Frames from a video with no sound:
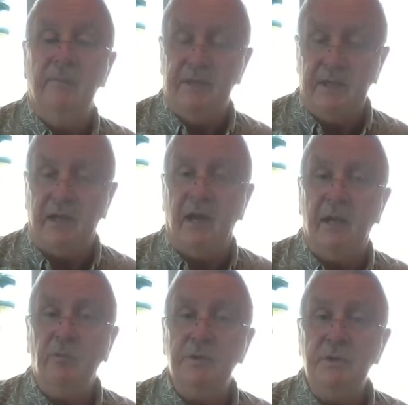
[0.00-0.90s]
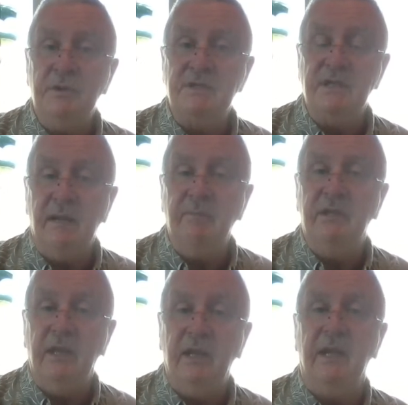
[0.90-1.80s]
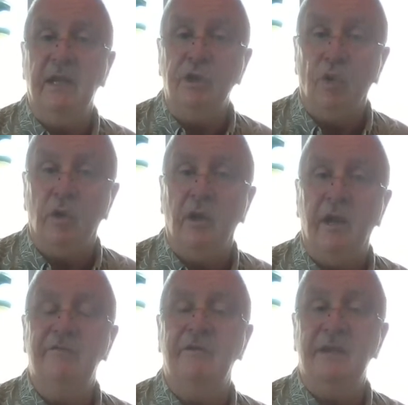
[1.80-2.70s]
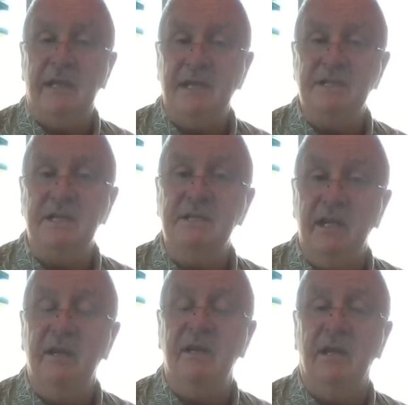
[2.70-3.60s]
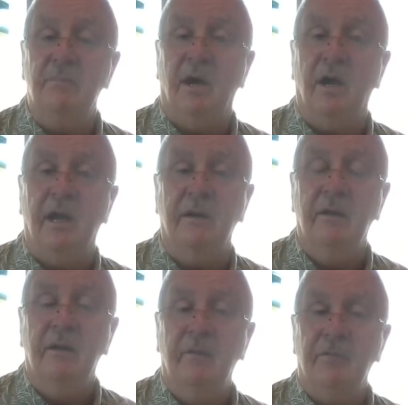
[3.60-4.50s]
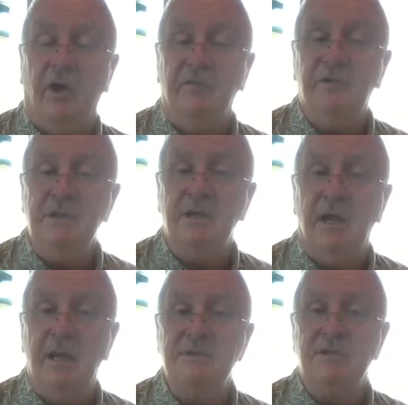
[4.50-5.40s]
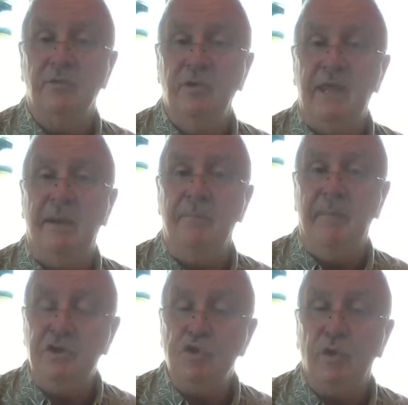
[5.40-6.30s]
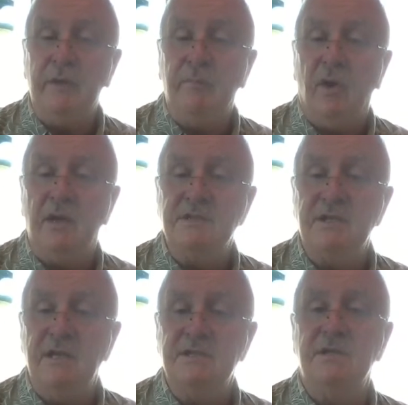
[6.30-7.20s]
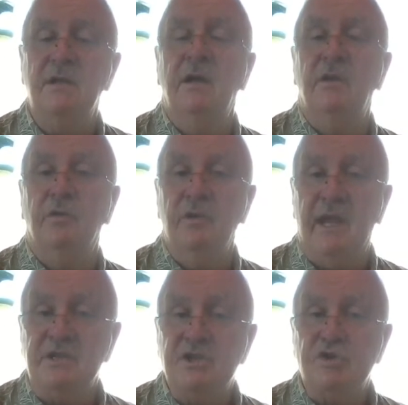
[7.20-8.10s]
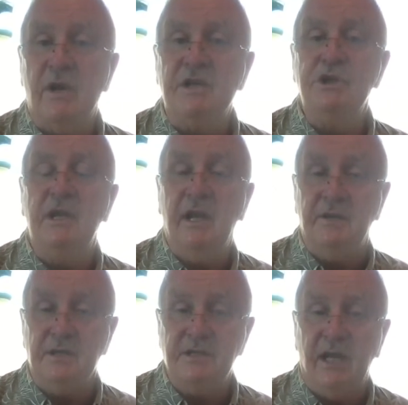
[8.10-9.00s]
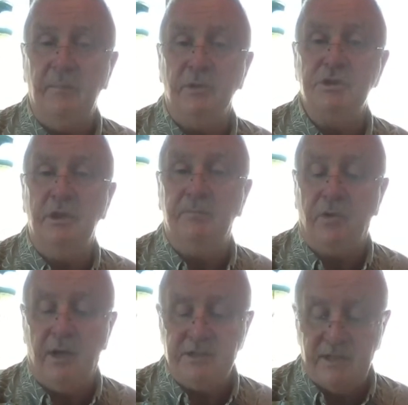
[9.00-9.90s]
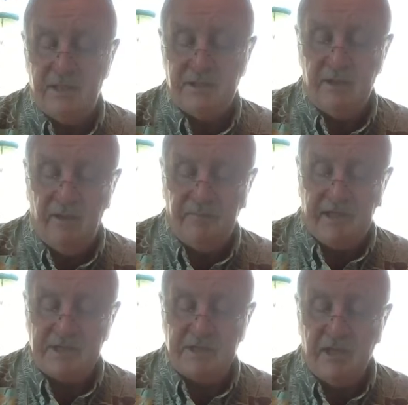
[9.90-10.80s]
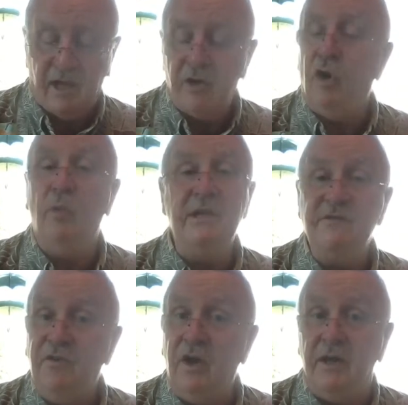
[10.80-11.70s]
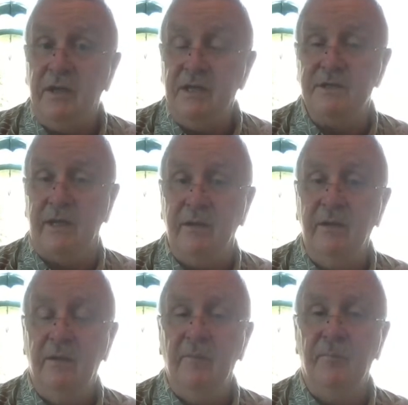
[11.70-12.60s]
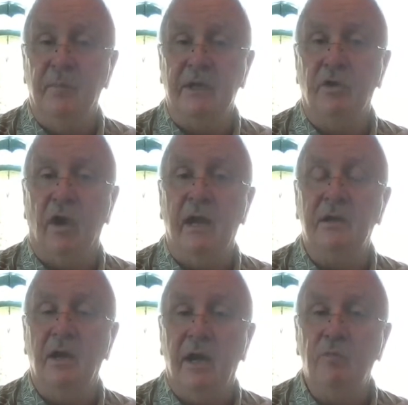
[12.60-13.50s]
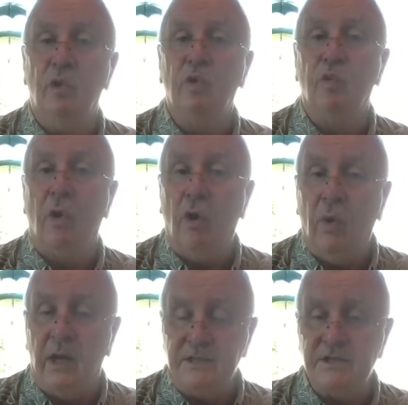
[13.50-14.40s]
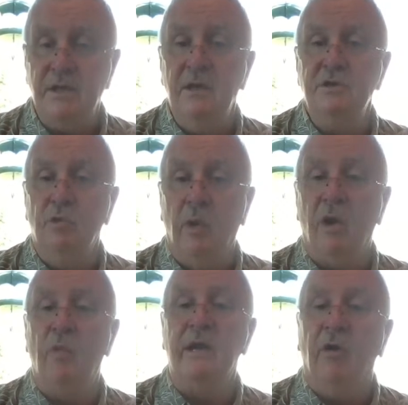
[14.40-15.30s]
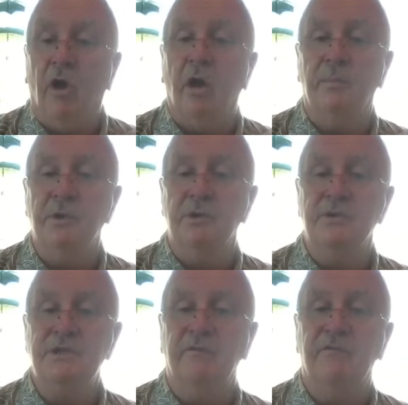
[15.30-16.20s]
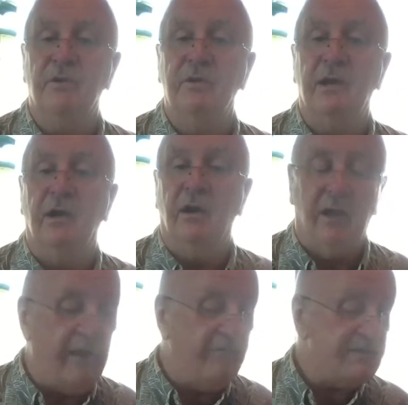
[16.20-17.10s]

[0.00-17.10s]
The God will do the same thing in your life as He did in mine. Oftentimes, through that mentoring process, through that stretching and discipleship process, it's not always fun, is it? But God will grow us to where we are producing fruit in our life.